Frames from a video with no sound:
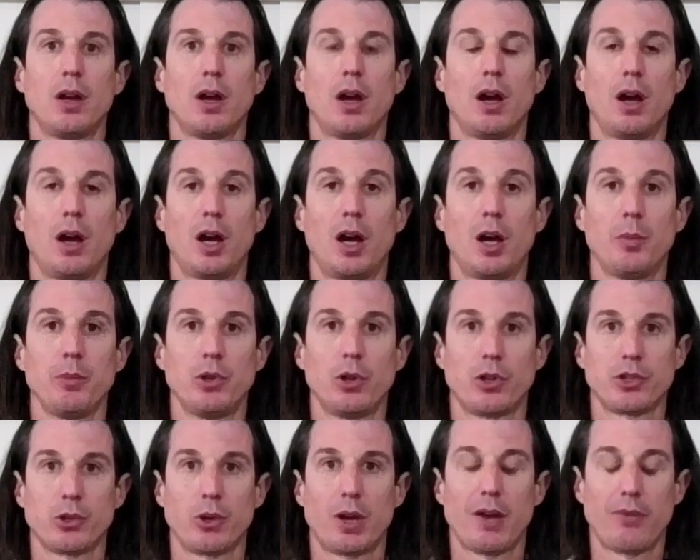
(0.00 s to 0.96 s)
um, you
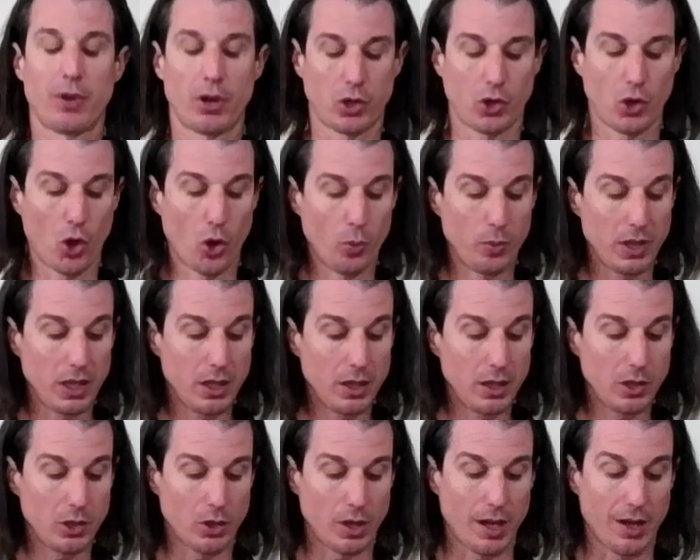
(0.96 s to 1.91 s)
also have
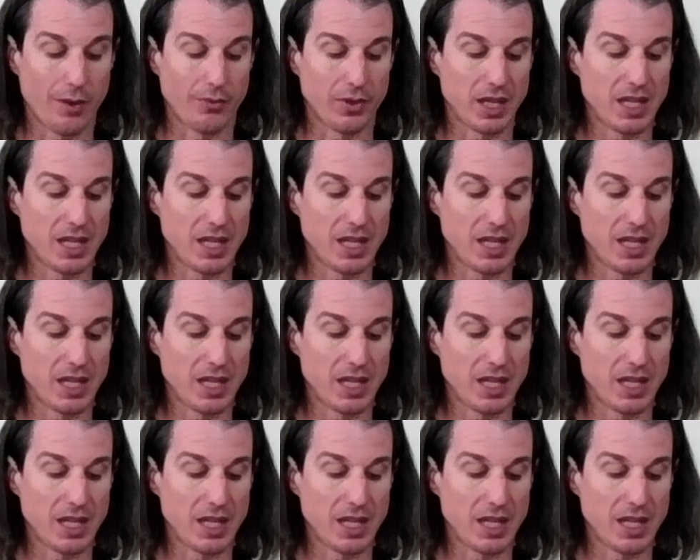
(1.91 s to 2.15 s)
Hakomi, you have